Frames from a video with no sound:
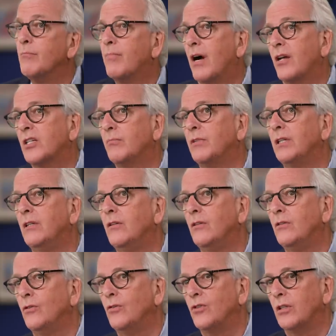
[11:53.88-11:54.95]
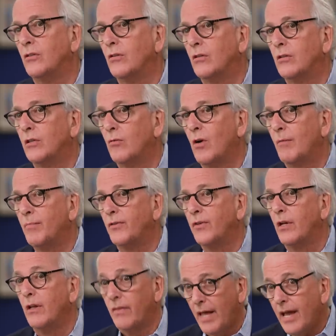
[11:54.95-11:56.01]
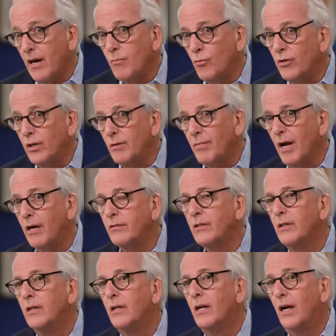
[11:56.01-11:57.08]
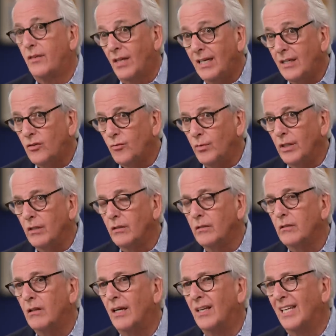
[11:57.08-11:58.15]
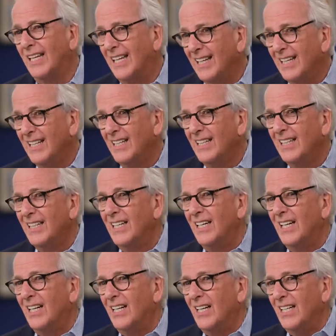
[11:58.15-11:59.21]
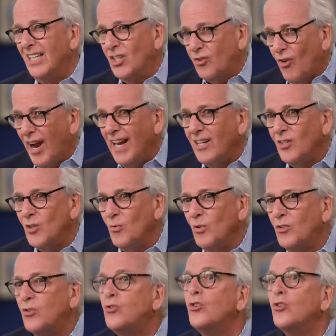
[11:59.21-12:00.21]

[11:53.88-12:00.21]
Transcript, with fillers: and possibly using nuclear weapons? That I'm worried about. I think it's real. I think uh, he's trying to do it to